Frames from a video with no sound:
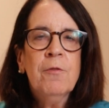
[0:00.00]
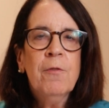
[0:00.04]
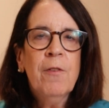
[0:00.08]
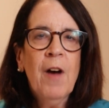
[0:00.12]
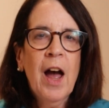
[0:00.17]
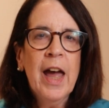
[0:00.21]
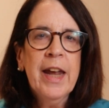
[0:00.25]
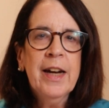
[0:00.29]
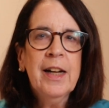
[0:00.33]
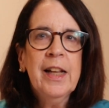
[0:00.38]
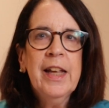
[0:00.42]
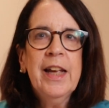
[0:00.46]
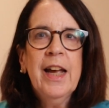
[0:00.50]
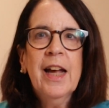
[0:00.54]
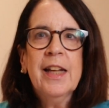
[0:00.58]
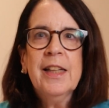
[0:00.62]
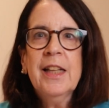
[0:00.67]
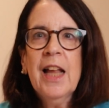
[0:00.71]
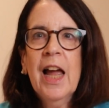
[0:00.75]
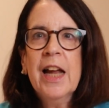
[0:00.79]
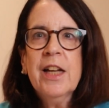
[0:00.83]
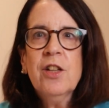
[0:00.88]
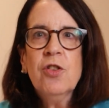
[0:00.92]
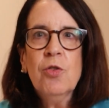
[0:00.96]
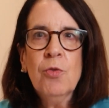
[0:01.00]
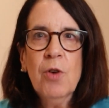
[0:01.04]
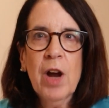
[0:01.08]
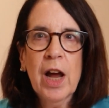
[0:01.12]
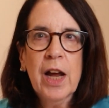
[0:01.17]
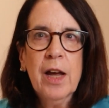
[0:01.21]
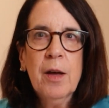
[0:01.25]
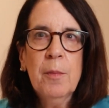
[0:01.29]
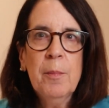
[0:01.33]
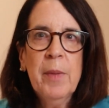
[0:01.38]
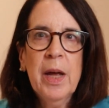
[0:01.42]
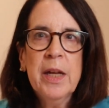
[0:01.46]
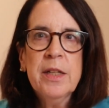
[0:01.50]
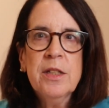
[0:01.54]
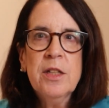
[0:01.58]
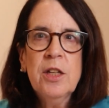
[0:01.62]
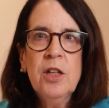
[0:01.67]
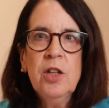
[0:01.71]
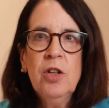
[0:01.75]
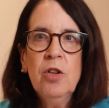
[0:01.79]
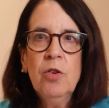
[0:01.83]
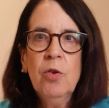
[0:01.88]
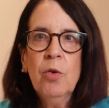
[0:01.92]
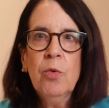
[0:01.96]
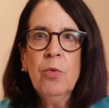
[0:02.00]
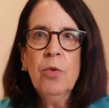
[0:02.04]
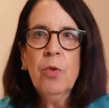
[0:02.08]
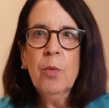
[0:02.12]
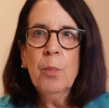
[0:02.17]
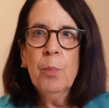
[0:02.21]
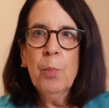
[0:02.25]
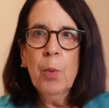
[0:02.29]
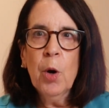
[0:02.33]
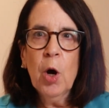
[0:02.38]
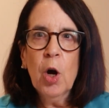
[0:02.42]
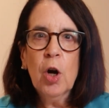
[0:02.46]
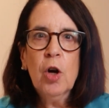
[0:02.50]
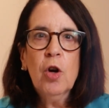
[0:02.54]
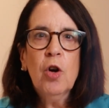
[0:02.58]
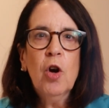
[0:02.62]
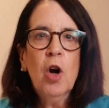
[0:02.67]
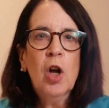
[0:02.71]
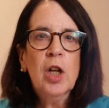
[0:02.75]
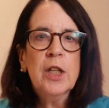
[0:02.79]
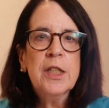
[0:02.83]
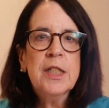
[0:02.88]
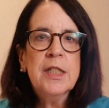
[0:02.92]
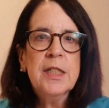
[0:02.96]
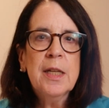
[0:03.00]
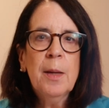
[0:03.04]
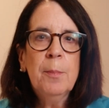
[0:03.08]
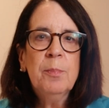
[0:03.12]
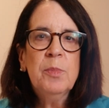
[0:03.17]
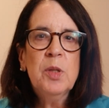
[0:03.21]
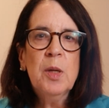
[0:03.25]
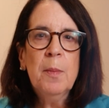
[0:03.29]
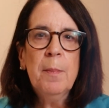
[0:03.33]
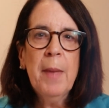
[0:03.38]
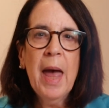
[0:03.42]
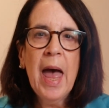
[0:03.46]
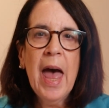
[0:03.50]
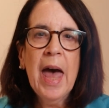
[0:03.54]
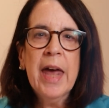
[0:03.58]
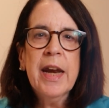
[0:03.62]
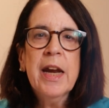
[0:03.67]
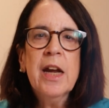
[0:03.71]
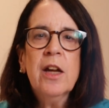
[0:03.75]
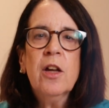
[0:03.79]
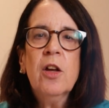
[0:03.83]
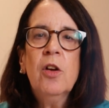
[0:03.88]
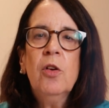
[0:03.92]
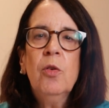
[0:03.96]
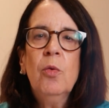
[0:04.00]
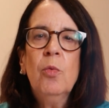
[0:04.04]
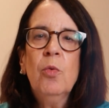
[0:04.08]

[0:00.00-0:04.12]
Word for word: And finally, I'd like to recommend to you the book called Symptomatic,